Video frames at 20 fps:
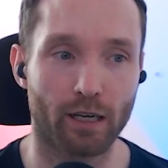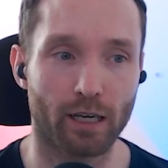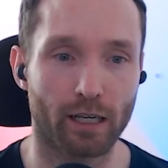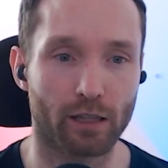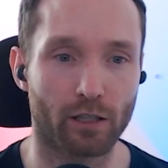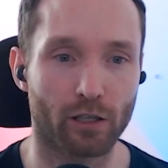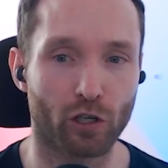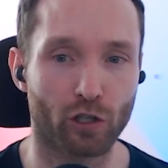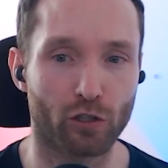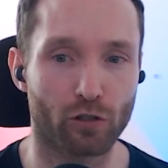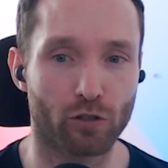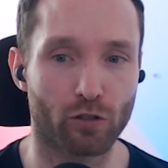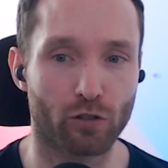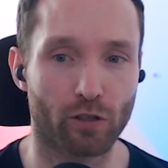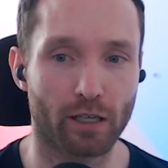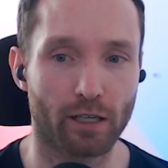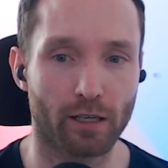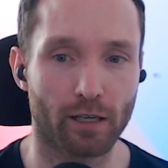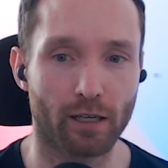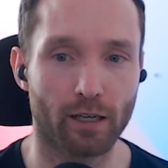in the
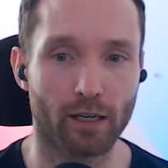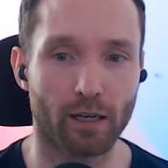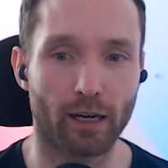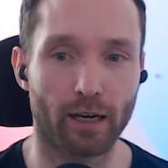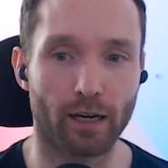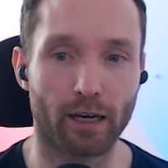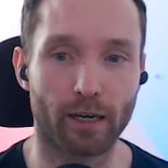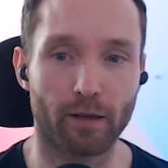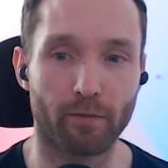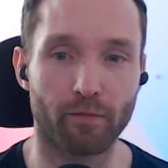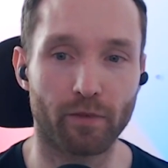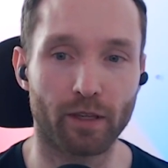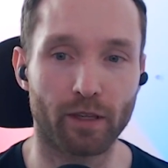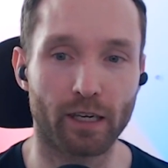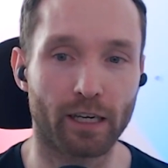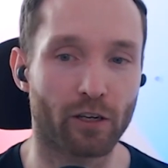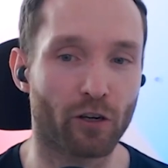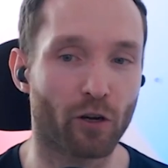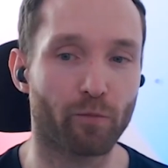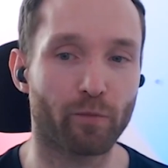country.
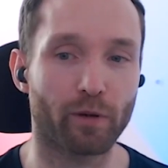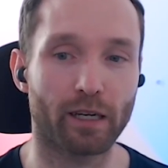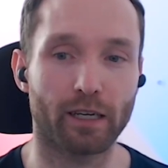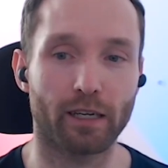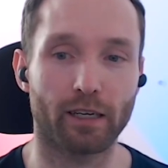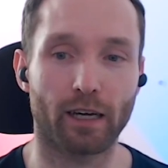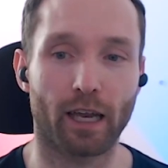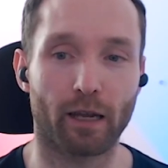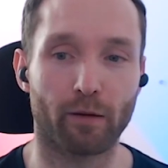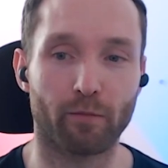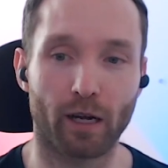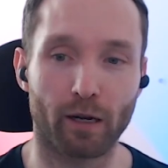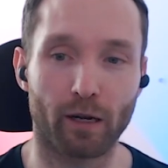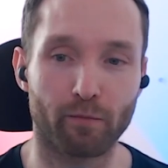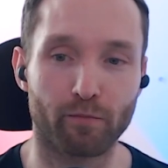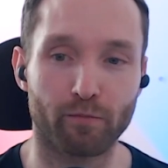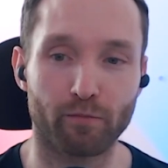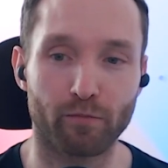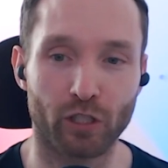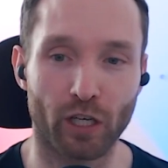It could be, and
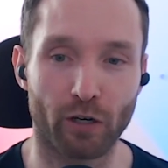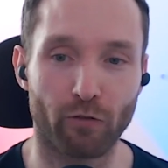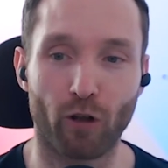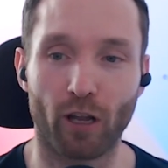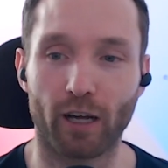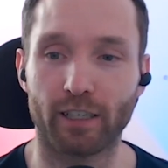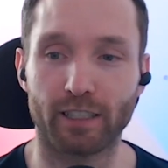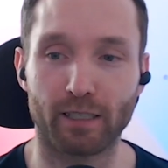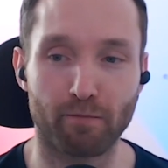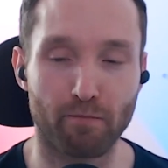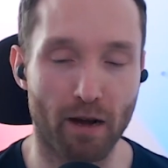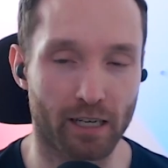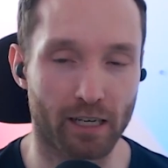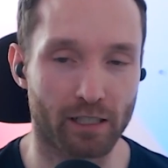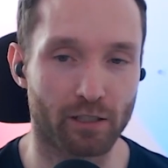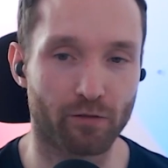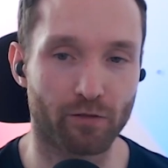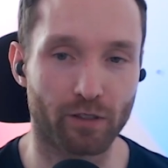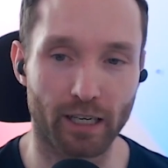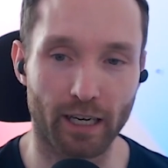I'm generalizing
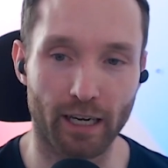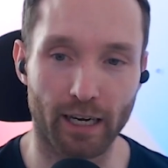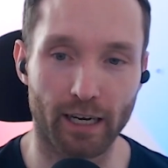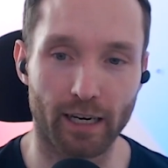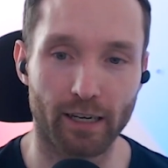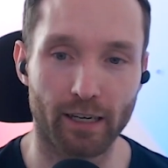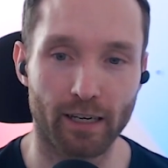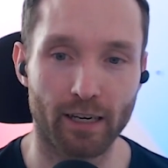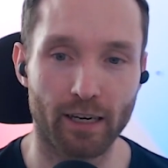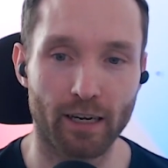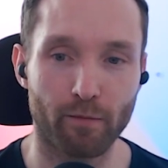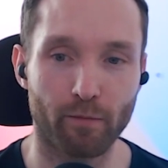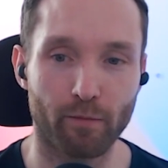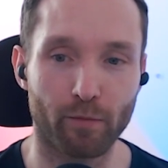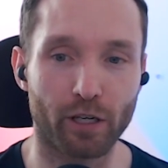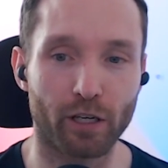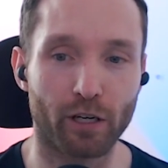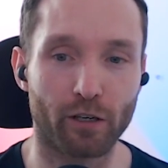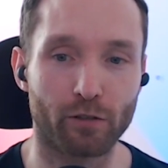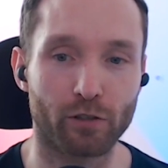massively here,
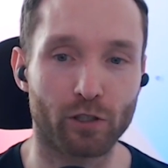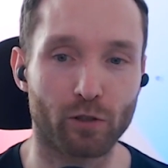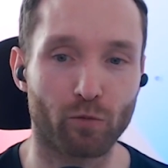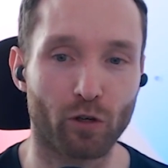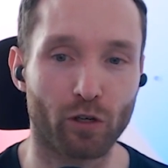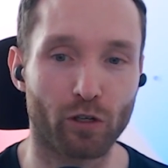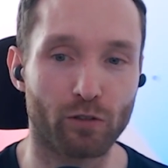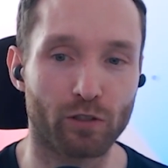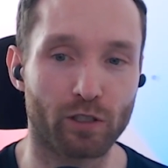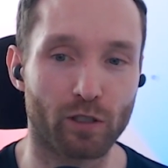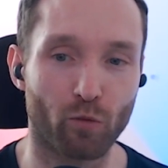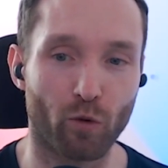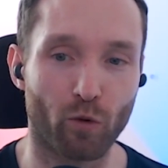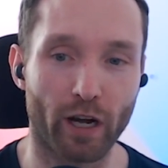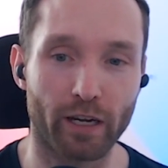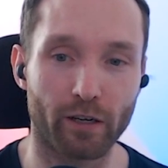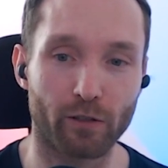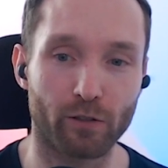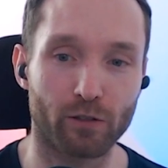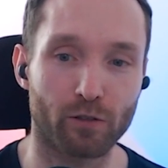but you know, someone who's in
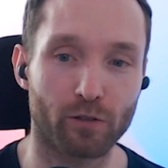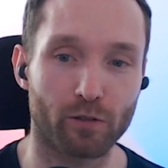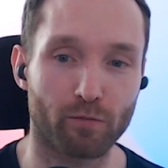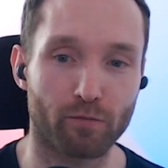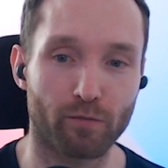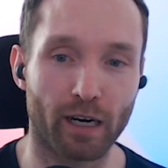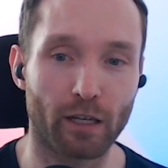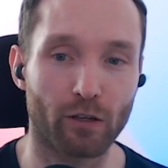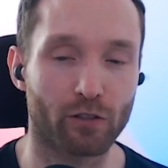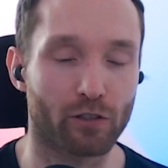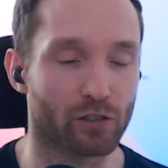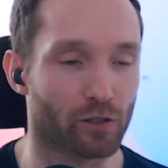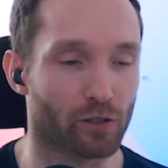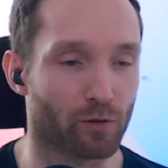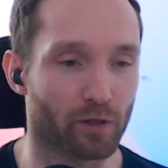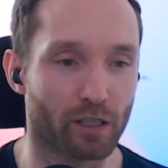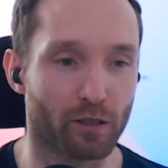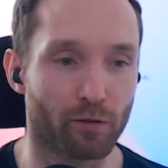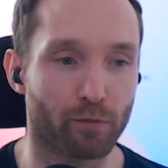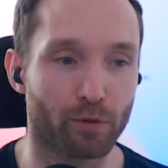Wales might look at
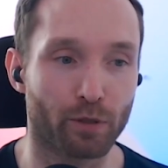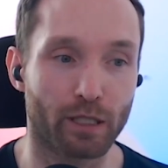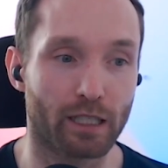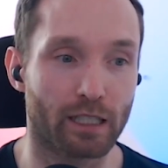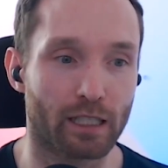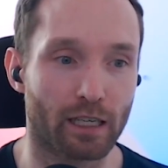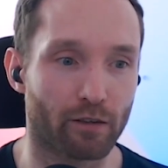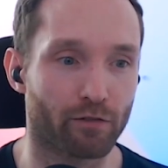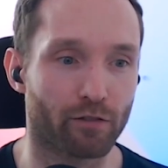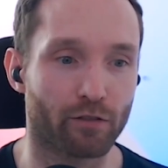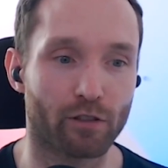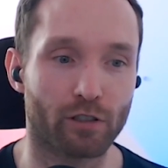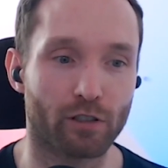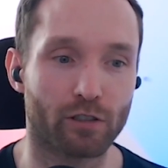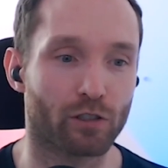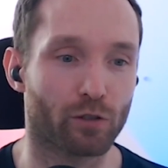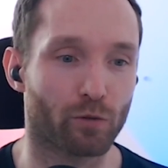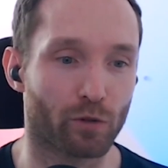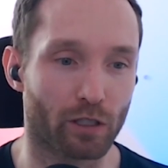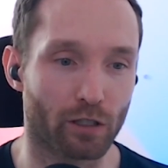something completely different than
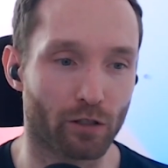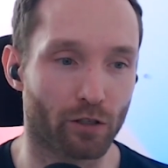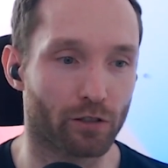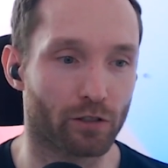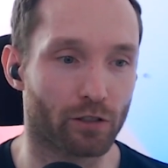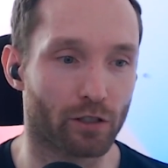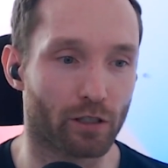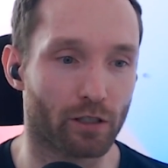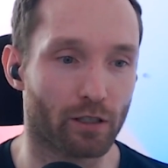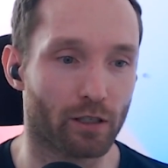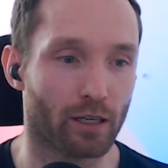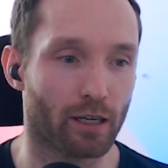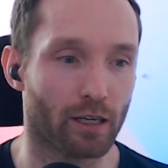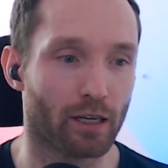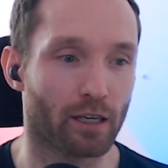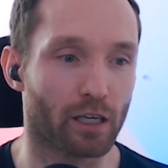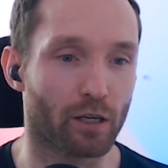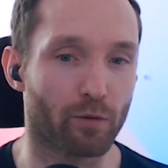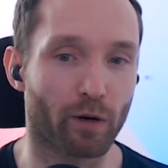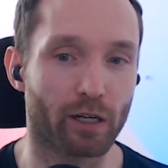someone in London.
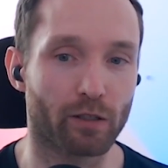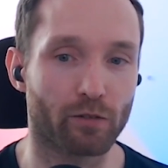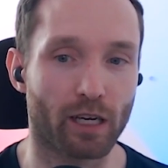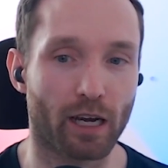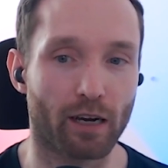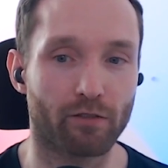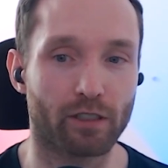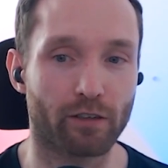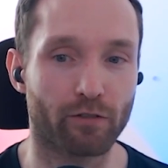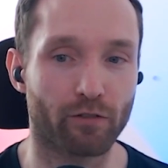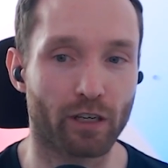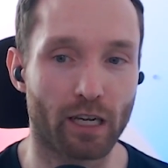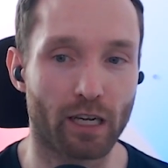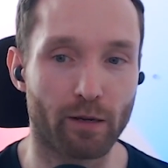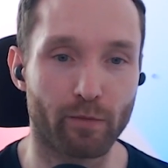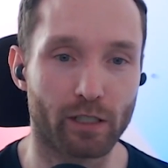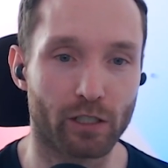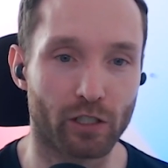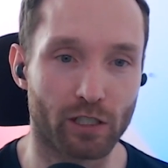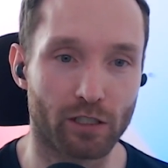You might have different
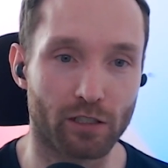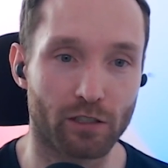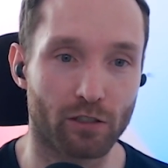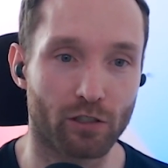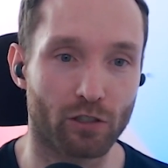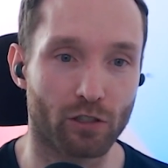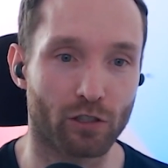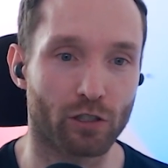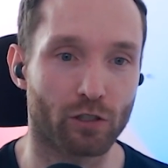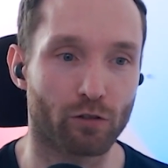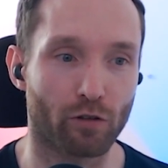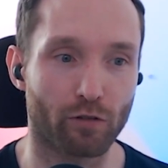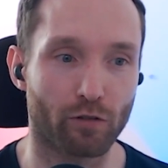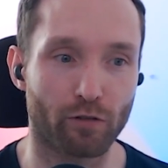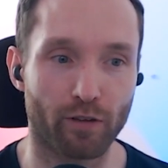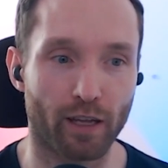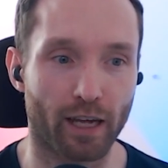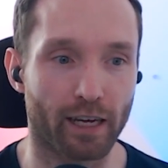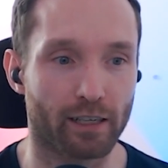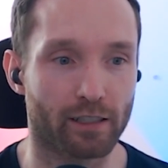images just to
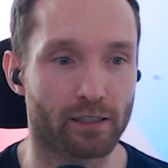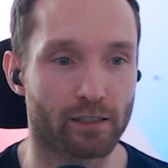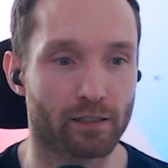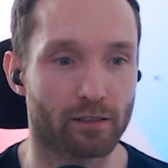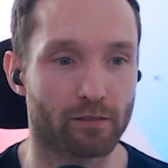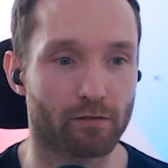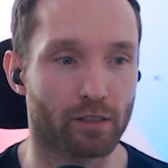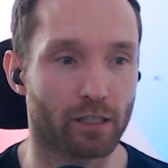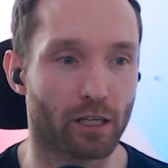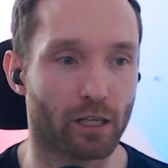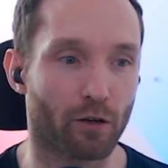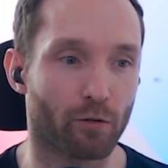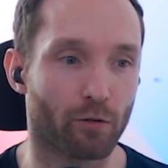reflect, you know,